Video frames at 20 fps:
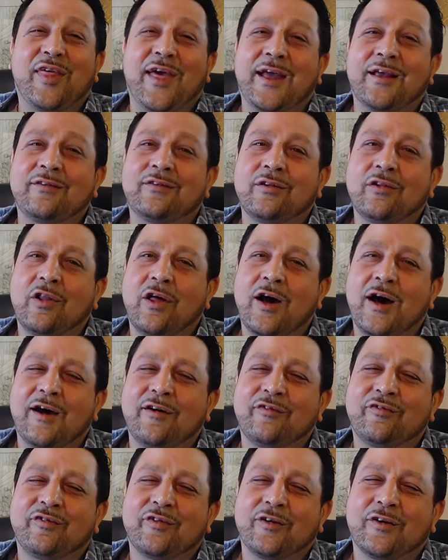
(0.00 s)
thanks a
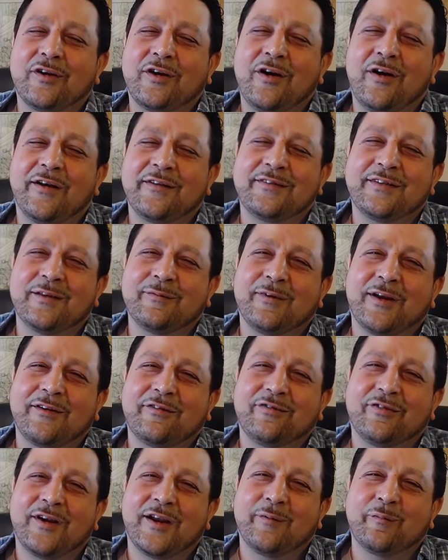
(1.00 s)
lot for costing my
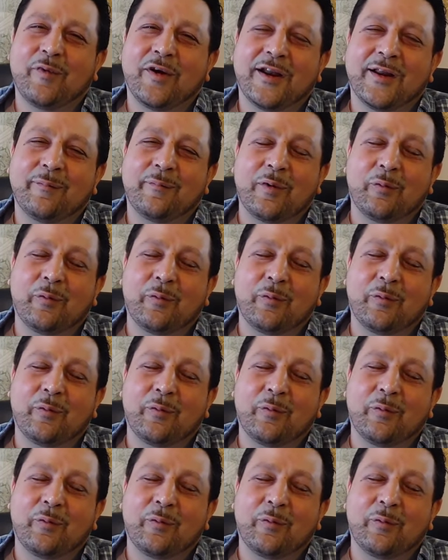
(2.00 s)
friend money.